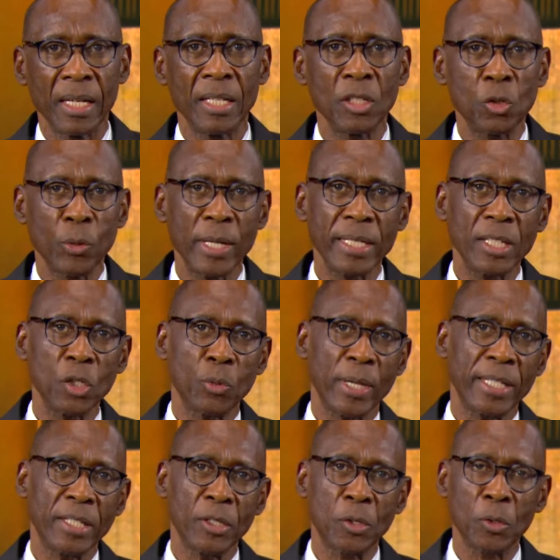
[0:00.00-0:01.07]
In
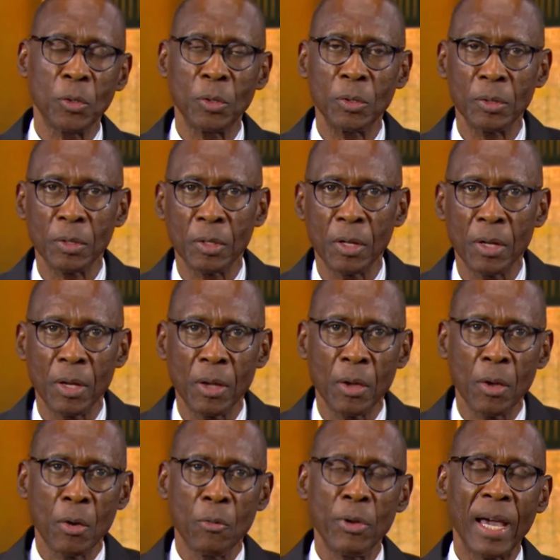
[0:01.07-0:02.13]
2022,
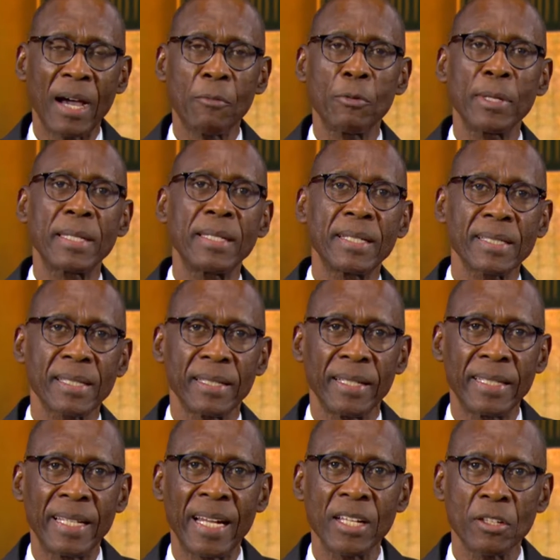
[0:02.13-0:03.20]
we have witnessed
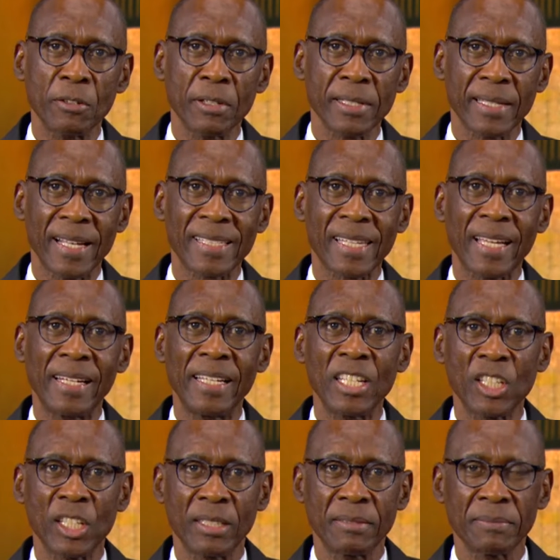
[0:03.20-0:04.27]
a dangerous
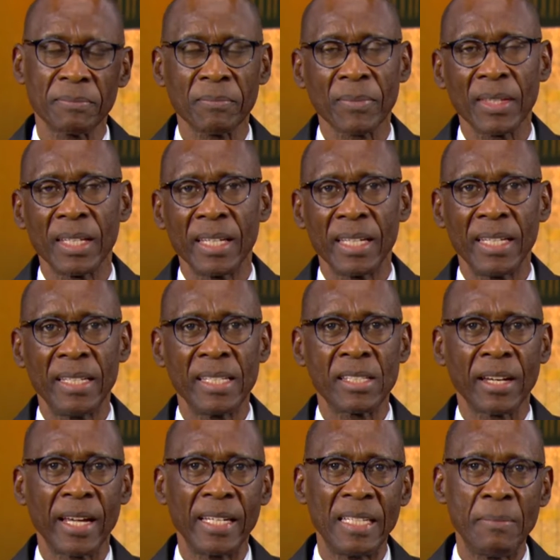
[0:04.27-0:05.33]
escalation in
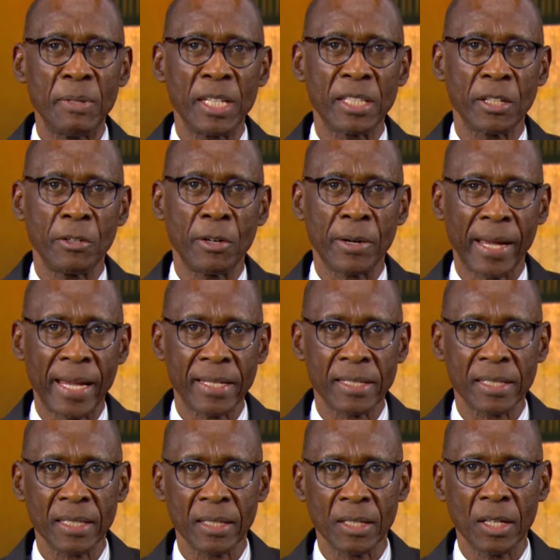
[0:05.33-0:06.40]
Israeli military
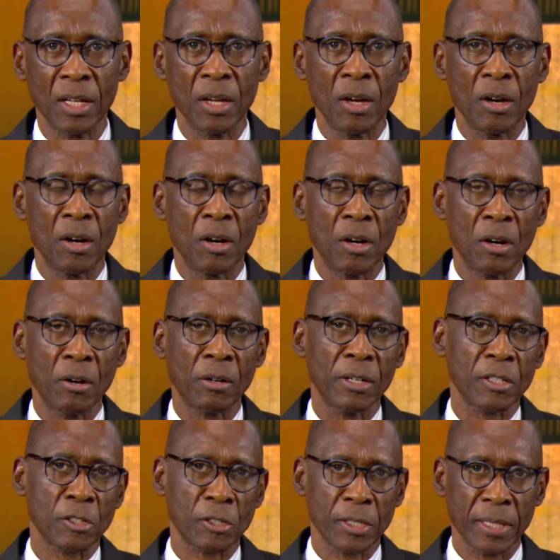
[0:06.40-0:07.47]
raids
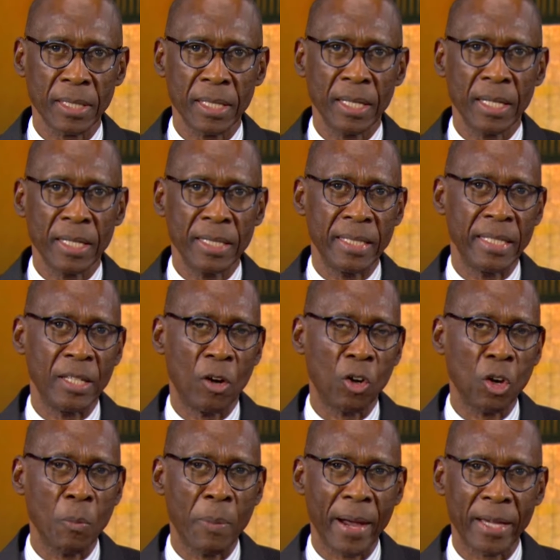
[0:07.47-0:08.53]
across the
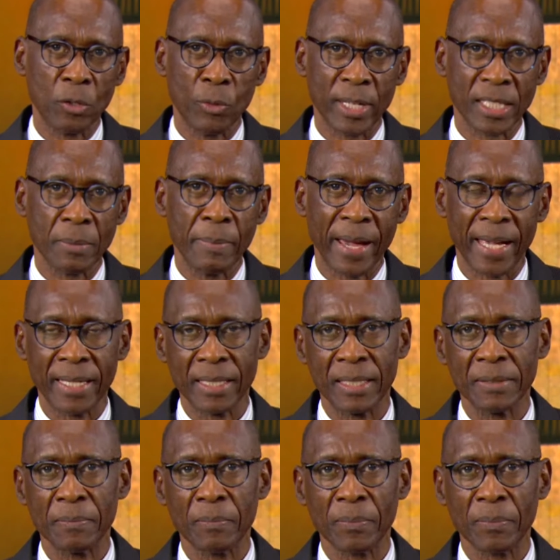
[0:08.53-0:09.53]
occupied West Bank,